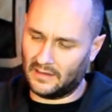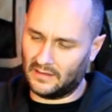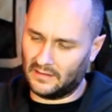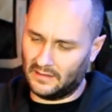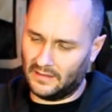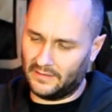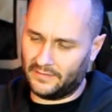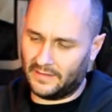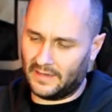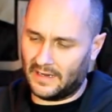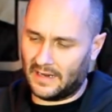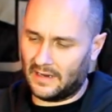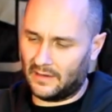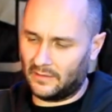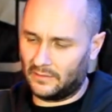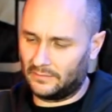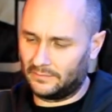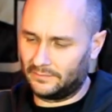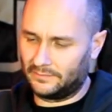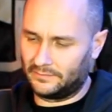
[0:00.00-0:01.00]
lift it
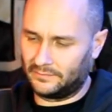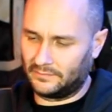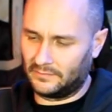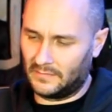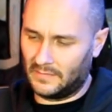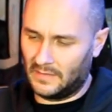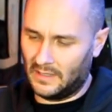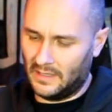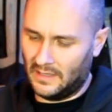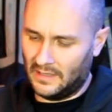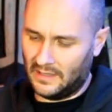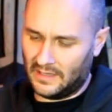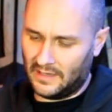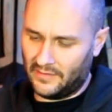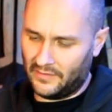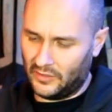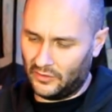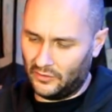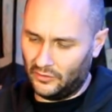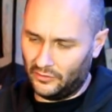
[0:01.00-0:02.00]
out, give
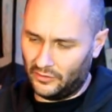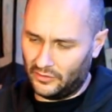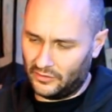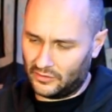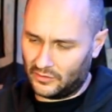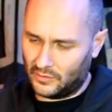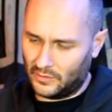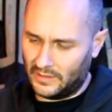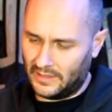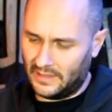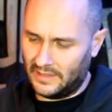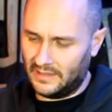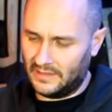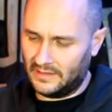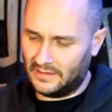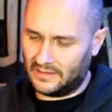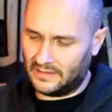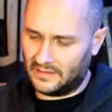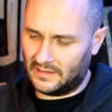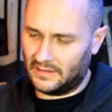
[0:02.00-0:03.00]
it another
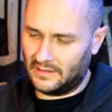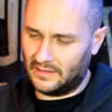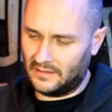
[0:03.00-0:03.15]
squeeze